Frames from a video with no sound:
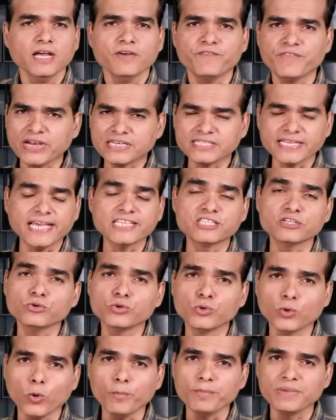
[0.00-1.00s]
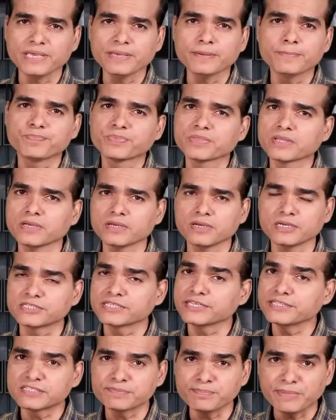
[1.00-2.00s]
Friends, as you know me
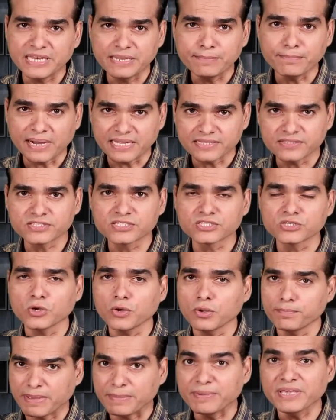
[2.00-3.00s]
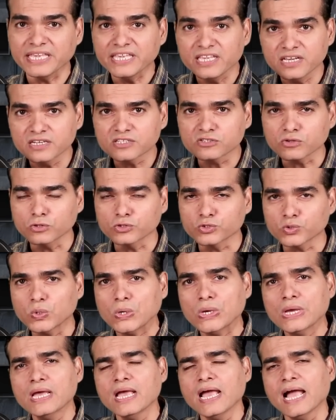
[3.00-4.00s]
since many months, maybe years
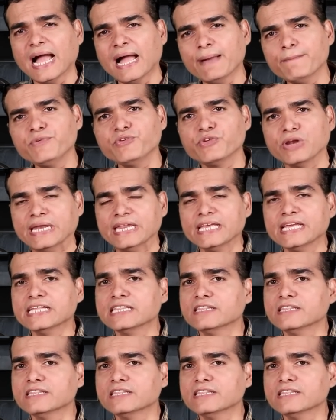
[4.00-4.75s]
also, I'm training